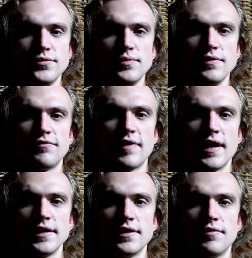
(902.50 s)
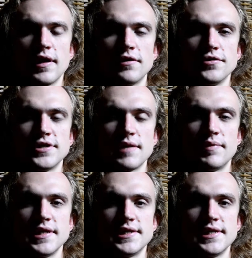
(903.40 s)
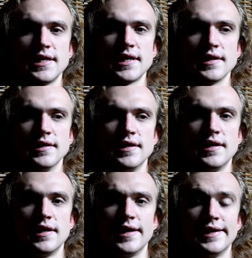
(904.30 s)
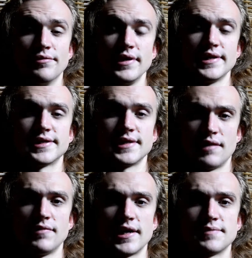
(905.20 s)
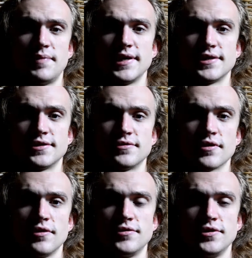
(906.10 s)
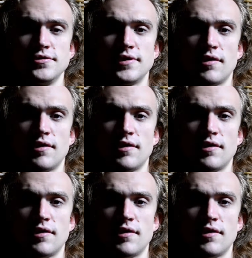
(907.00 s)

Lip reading: you will find a regular Japanese city with some nice places to go to.